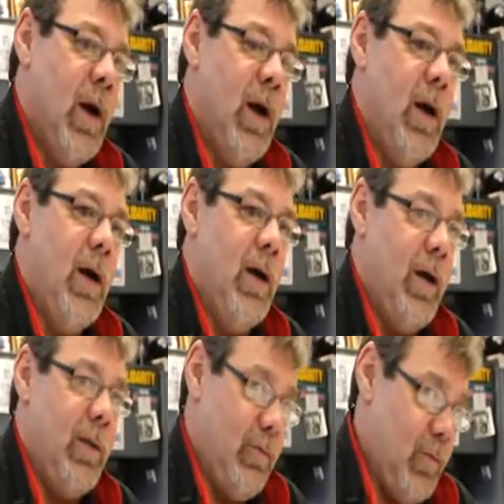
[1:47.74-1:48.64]

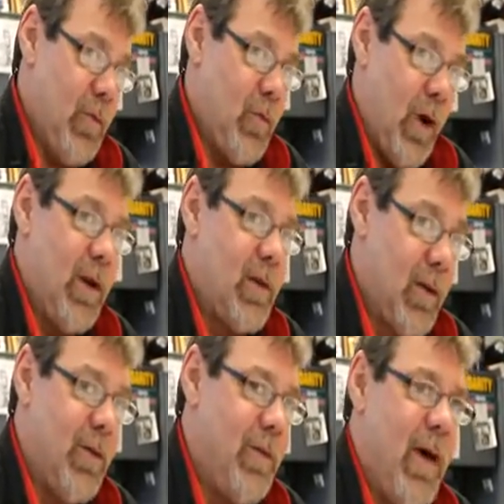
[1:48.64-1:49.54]
and try to
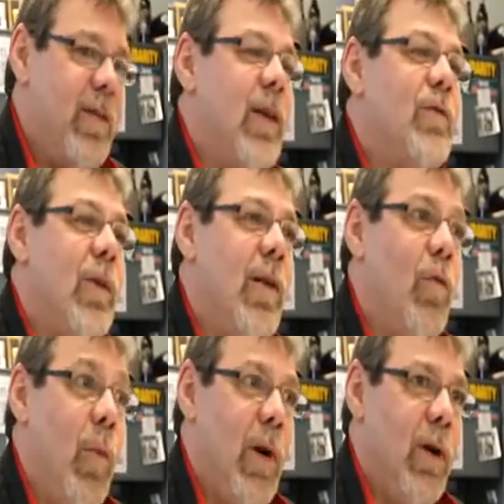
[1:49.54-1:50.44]
clarify things so that
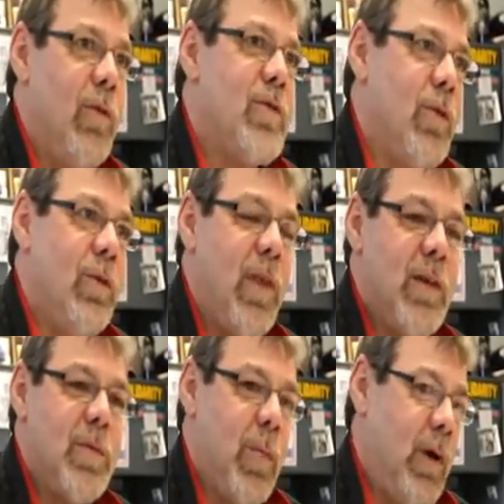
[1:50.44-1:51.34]
everybody understood
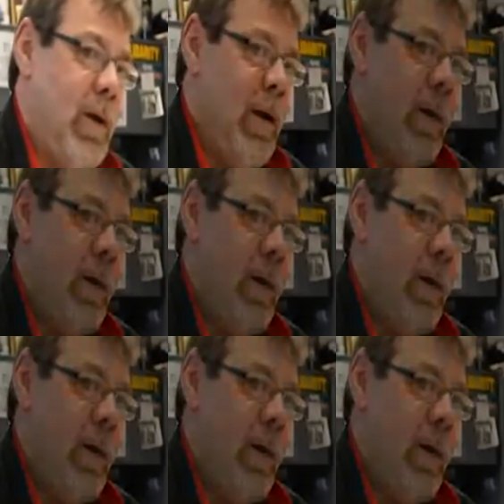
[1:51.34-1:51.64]
things, but